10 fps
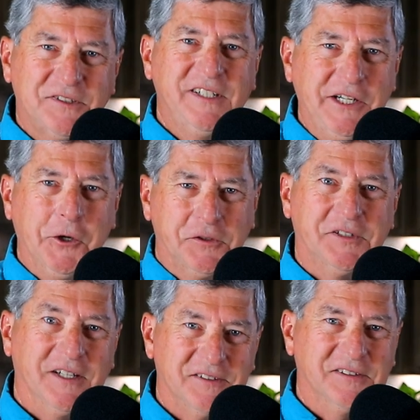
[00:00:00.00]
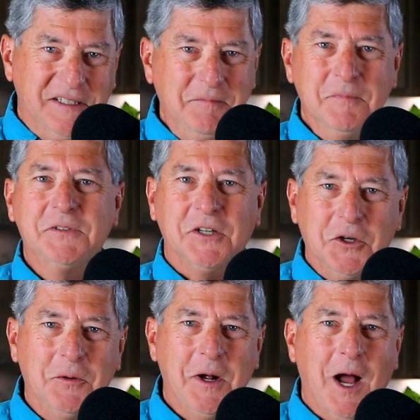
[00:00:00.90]
a senior citizen,
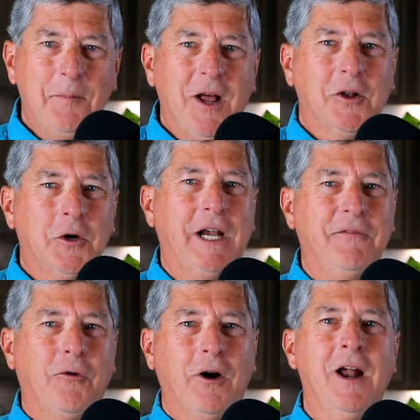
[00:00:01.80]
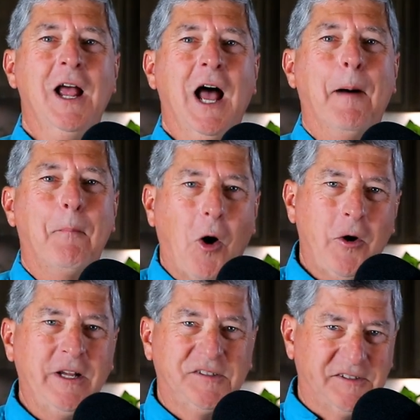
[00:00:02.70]
so I'm not looking for a
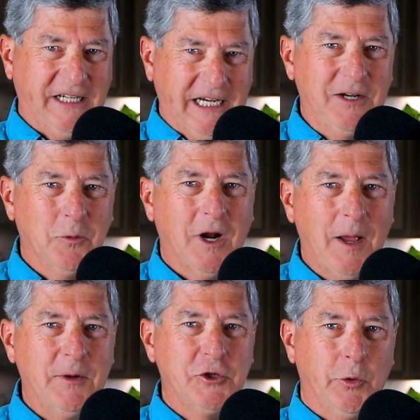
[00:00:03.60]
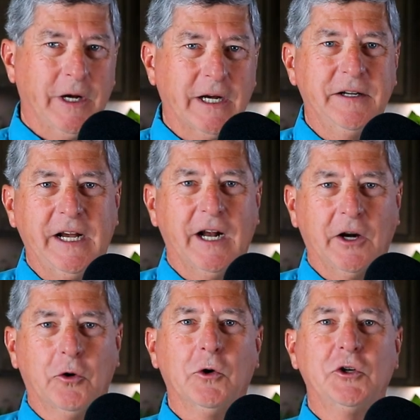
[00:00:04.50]
party scene when I'm enjoying a day on
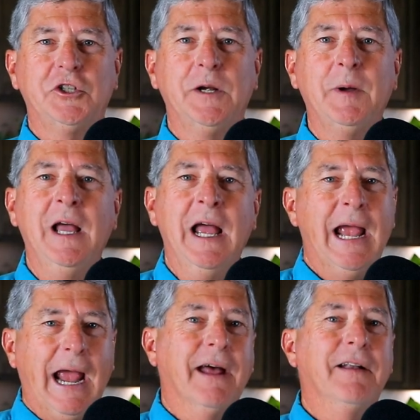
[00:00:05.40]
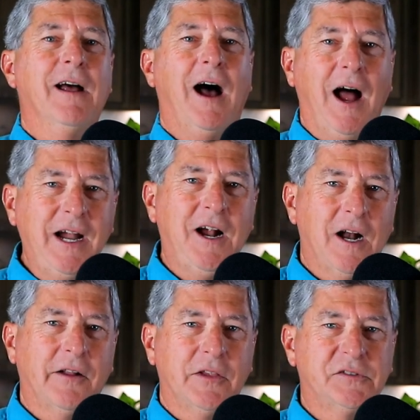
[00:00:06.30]
a cruise ship. And
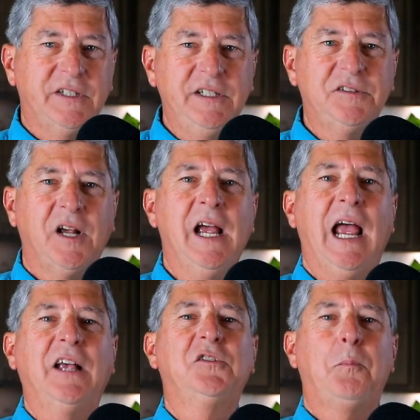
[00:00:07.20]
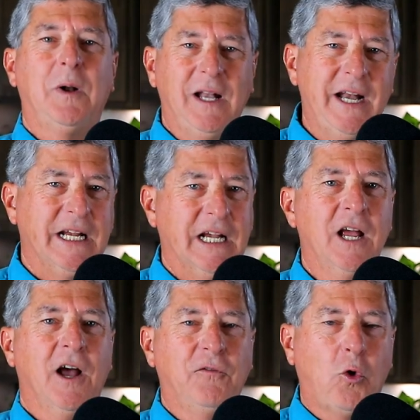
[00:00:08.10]
Icon of the Seas has plenty
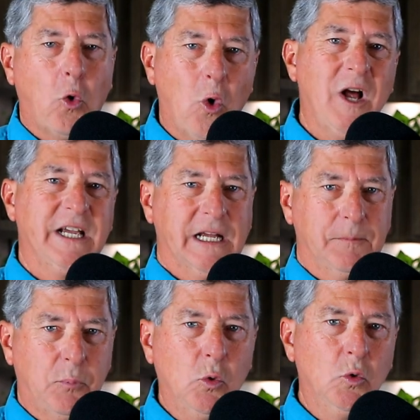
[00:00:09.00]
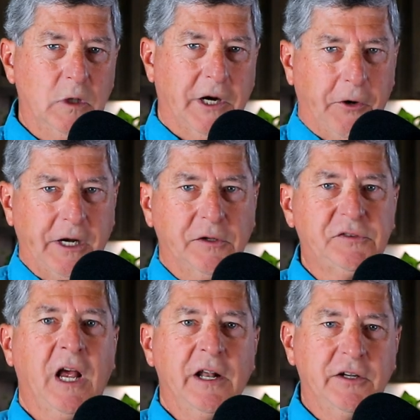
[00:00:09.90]
of quiet pool
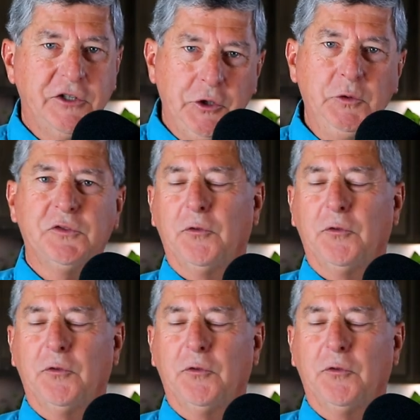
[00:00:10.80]
areas to choose